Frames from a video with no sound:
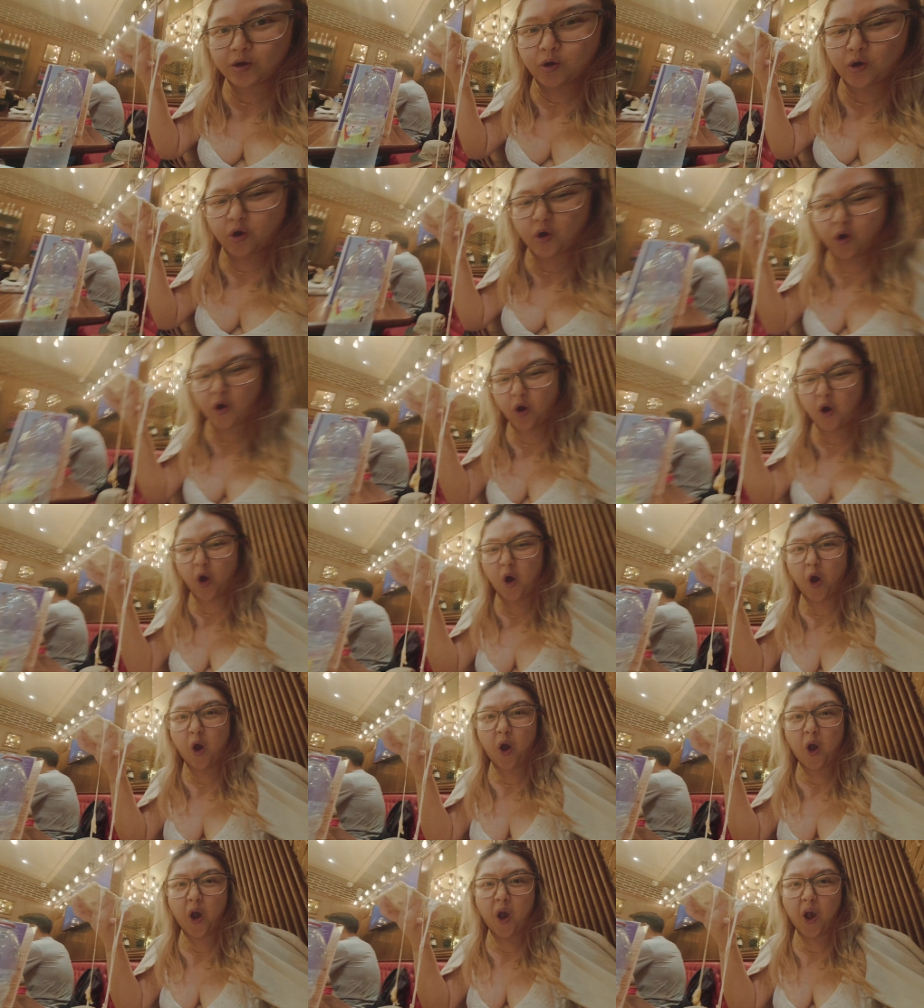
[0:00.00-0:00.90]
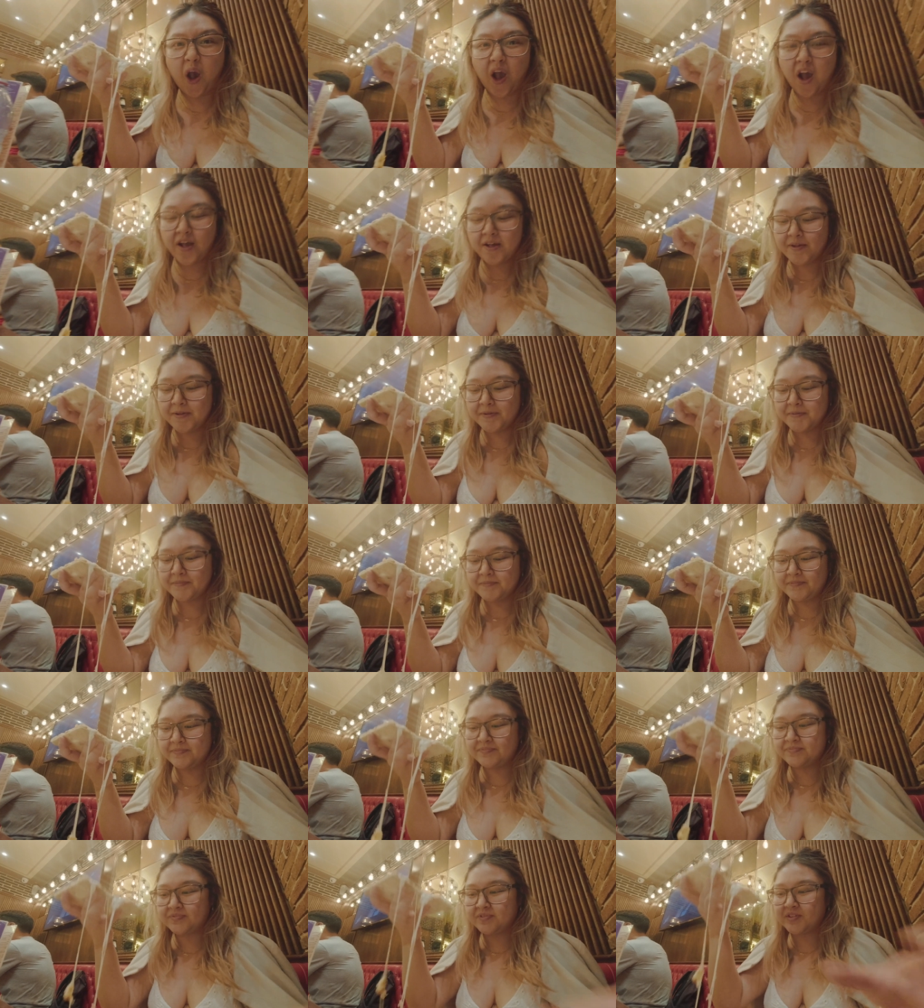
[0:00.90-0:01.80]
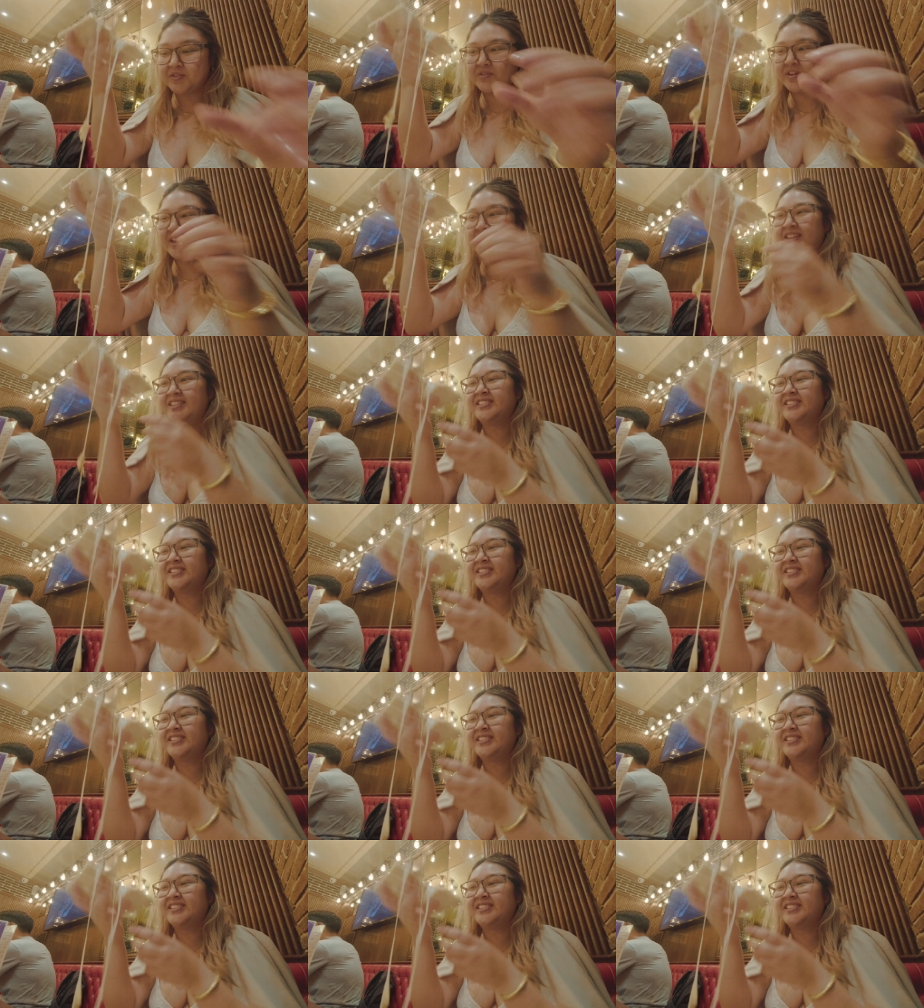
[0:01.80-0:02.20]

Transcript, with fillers: Oh, you didn't half. What?